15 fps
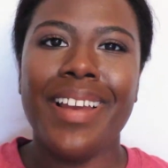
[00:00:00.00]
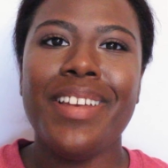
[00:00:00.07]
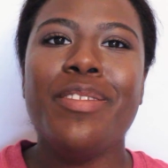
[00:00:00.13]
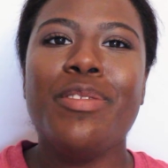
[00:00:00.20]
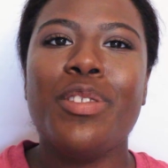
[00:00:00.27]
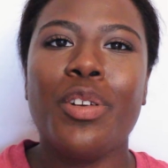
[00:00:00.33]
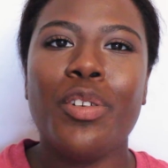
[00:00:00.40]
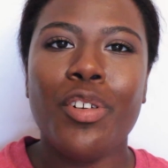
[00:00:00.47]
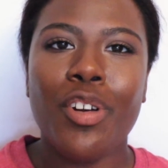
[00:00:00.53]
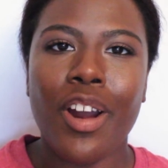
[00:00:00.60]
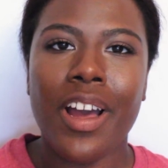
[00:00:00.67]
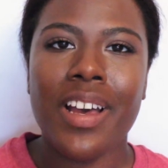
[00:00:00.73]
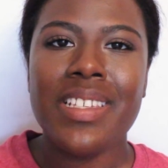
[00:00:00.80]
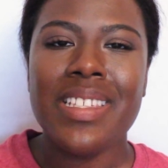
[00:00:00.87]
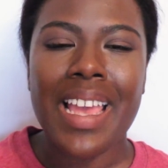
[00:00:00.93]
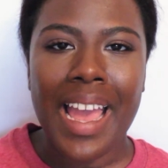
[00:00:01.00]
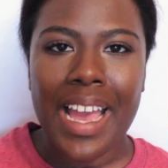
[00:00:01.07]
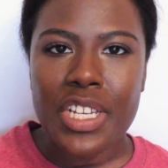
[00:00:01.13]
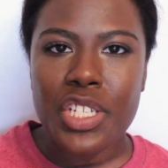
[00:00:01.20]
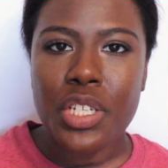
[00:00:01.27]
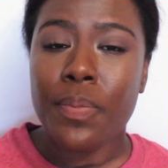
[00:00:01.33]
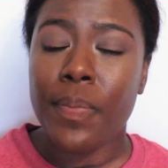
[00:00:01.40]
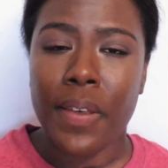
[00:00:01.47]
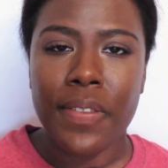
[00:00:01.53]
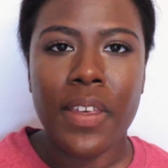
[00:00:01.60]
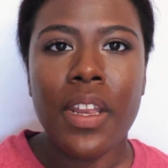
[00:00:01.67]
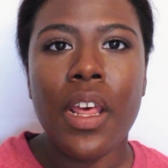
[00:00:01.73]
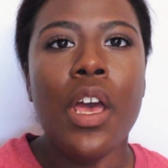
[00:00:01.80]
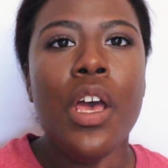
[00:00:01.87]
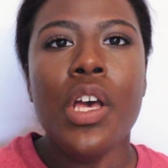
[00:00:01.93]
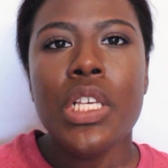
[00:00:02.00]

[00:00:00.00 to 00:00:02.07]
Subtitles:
I use the cross hatching method,